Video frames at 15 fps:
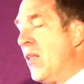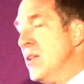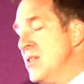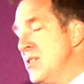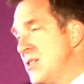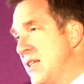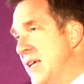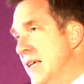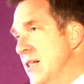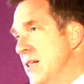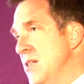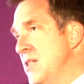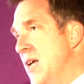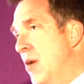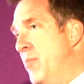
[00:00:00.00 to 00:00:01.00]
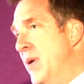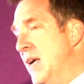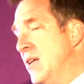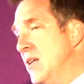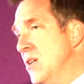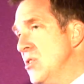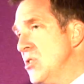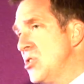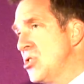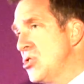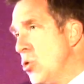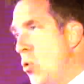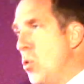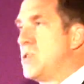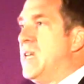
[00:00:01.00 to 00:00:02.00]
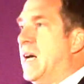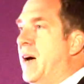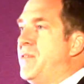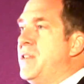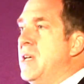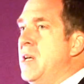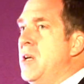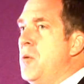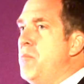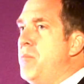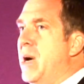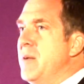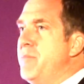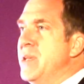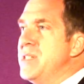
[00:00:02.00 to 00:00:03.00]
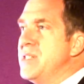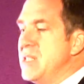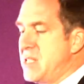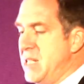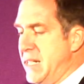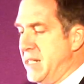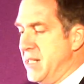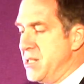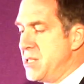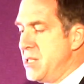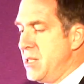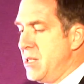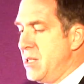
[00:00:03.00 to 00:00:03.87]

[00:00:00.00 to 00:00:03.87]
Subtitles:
skills are being sought after by business leaders.